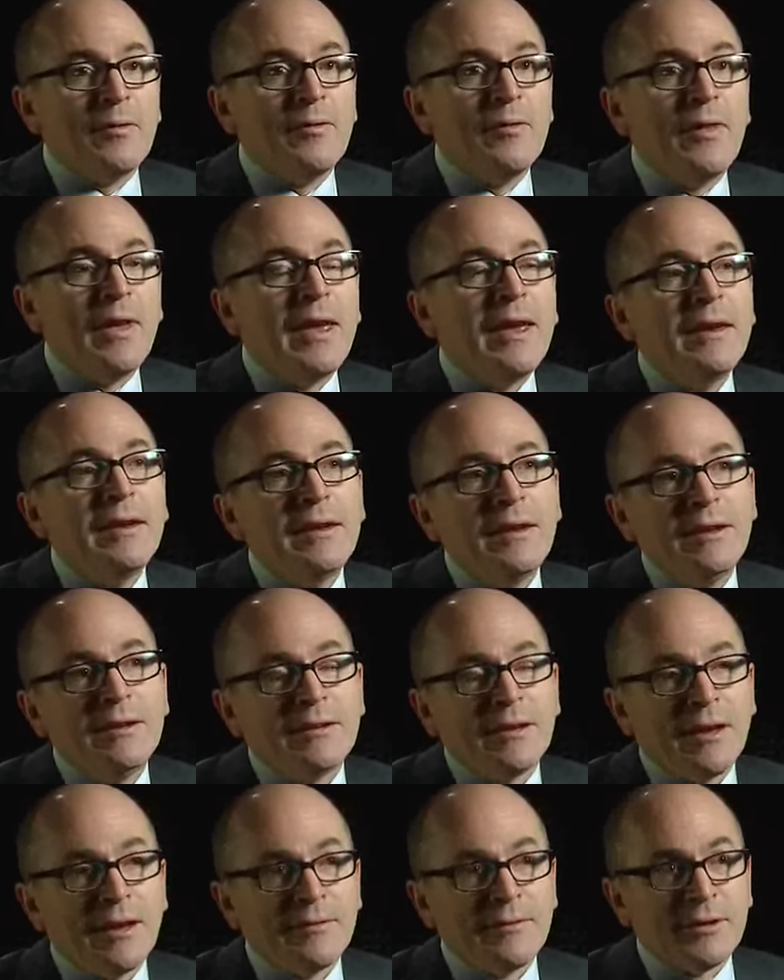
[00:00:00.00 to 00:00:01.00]
they
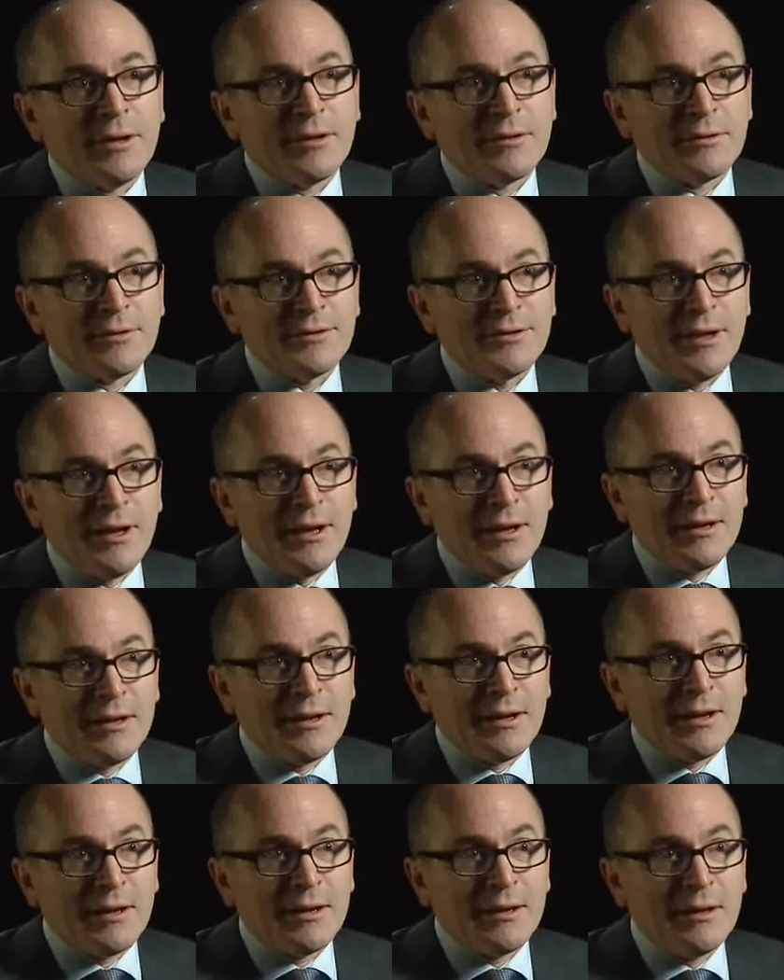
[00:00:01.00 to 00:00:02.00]
need to have an
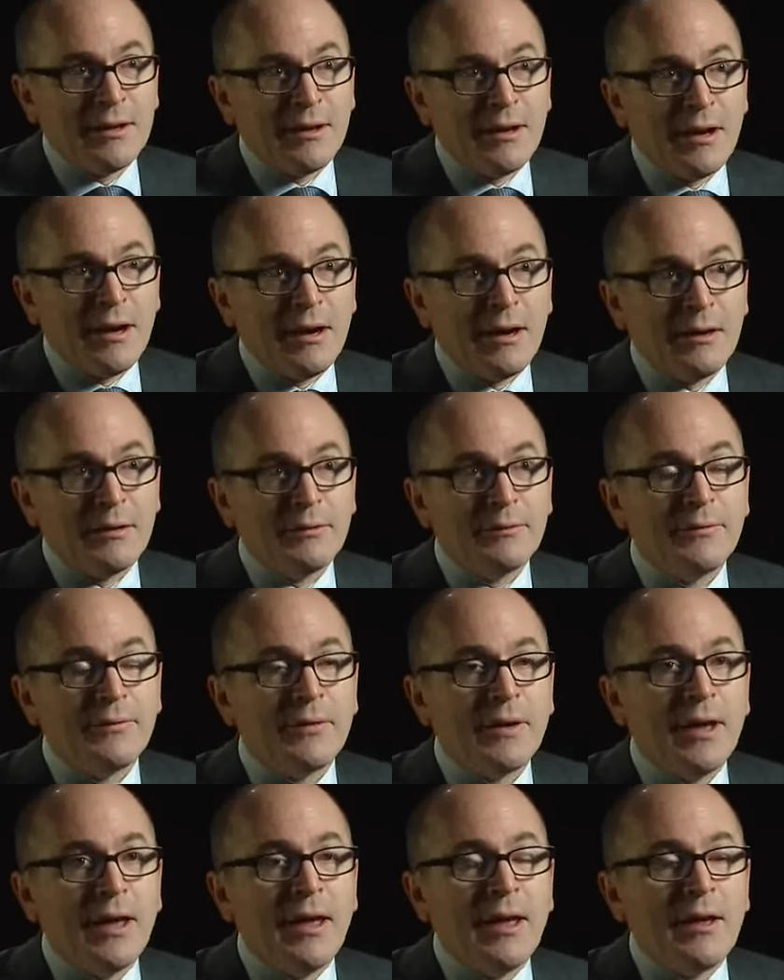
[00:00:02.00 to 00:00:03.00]
understanding
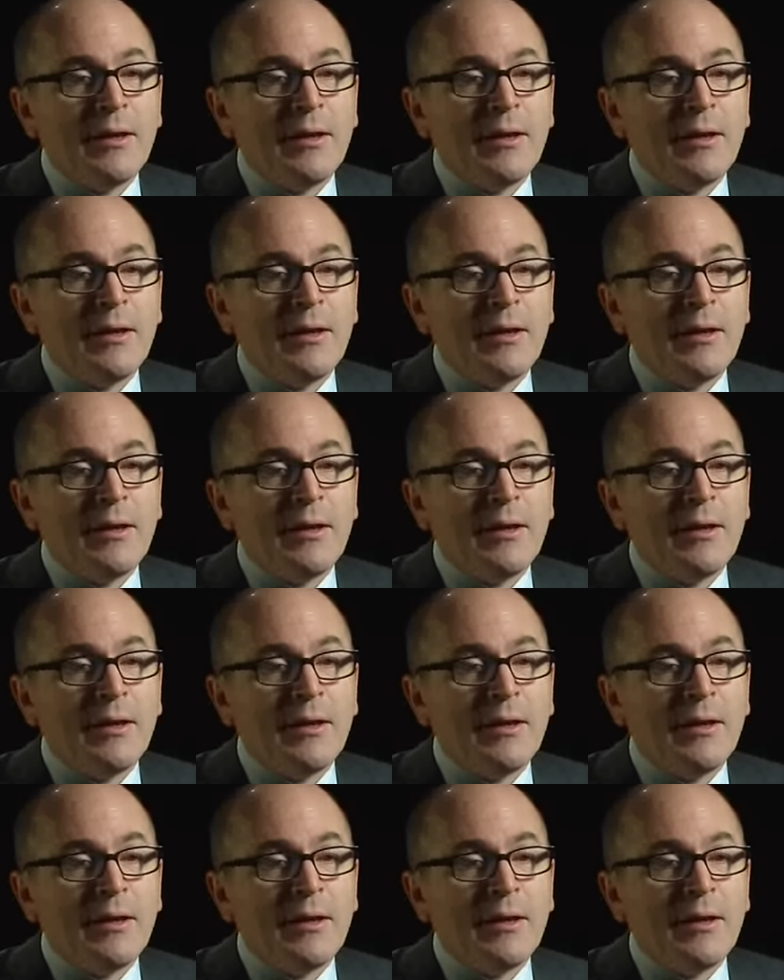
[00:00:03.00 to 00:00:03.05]
of